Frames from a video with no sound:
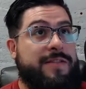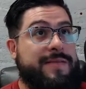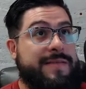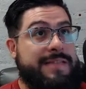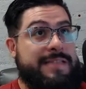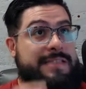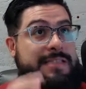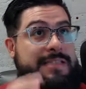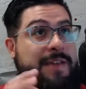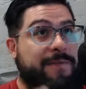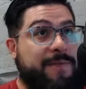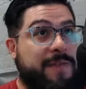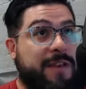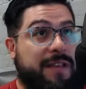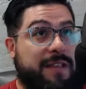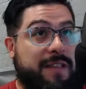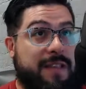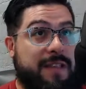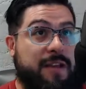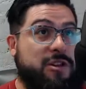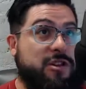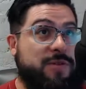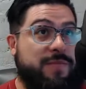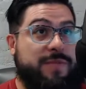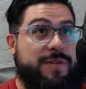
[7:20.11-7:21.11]
specifically
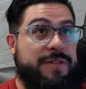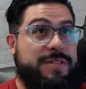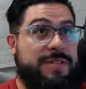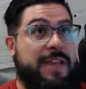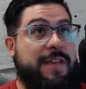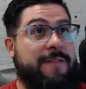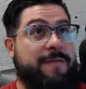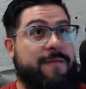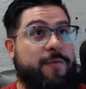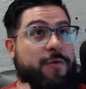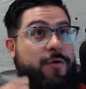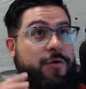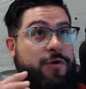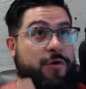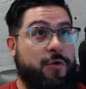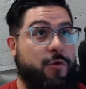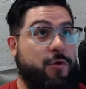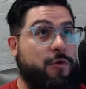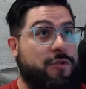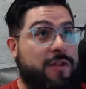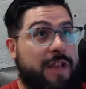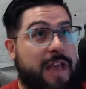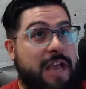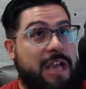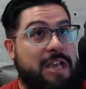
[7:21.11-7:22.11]
100% for
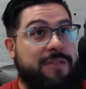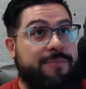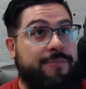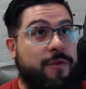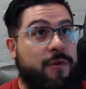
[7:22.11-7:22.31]
DoorDash